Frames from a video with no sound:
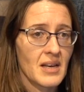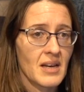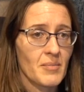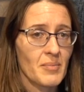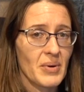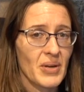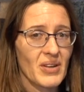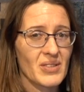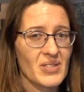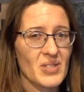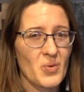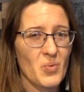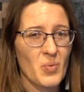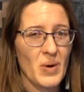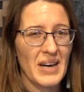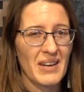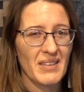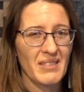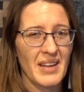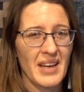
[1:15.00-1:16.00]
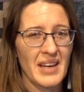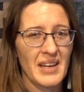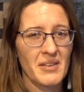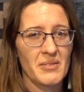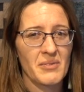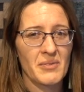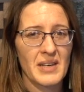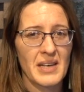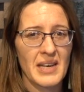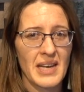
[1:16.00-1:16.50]
but also
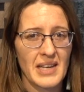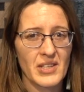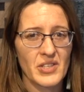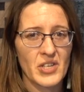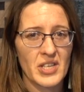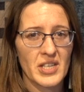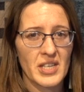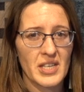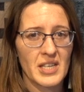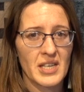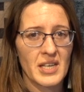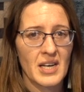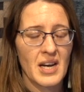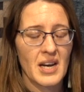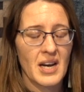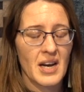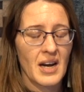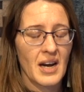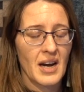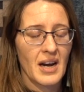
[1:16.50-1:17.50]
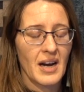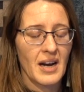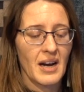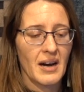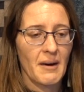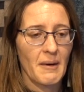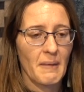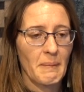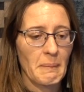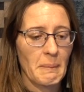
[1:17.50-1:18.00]
wildlife and nature.
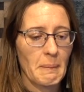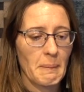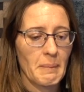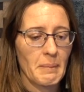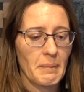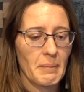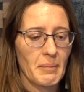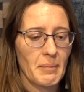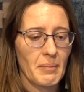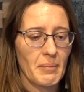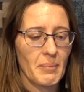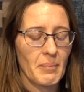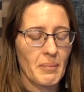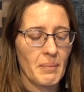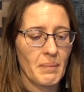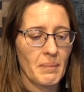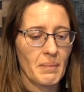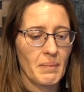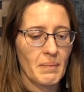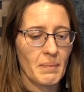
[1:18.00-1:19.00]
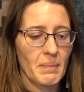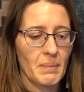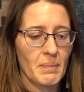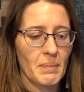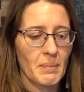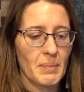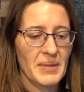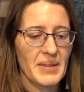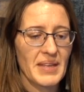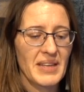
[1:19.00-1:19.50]
But
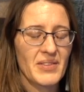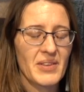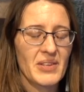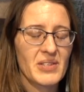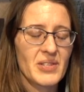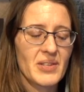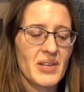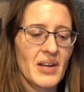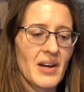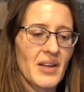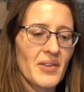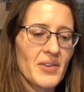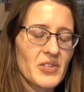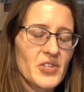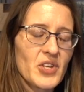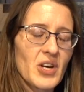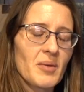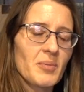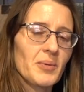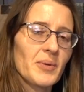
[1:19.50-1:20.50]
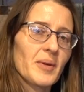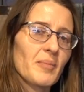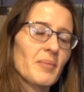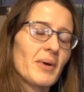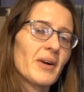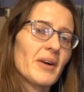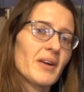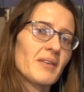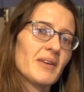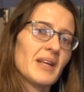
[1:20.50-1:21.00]
there's the other troubling
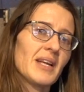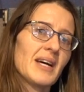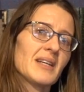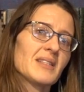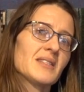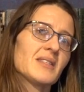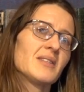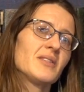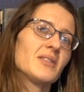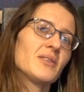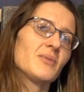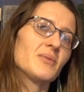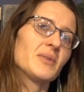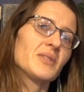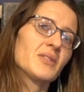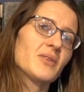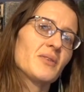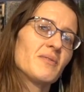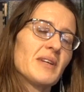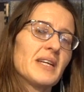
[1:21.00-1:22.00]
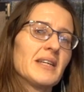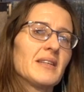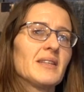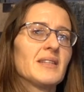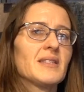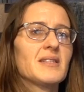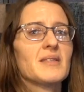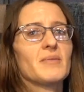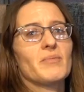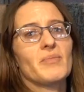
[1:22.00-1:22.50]
part of it has to do with
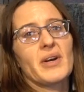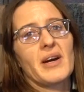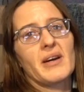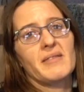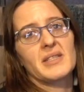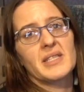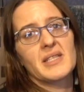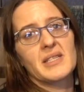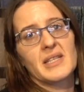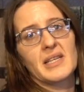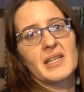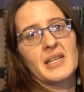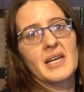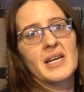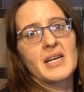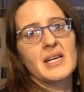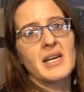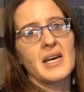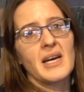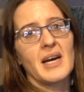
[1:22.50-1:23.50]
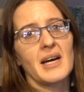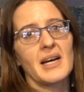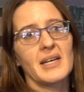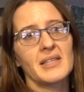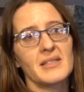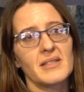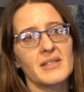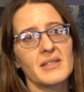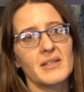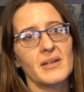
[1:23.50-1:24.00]
surveillance and privacy.
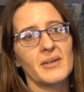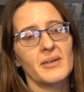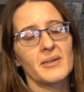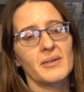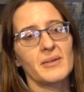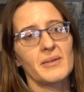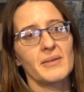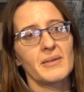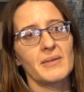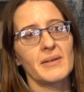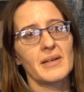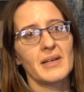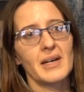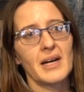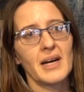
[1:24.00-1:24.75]
And so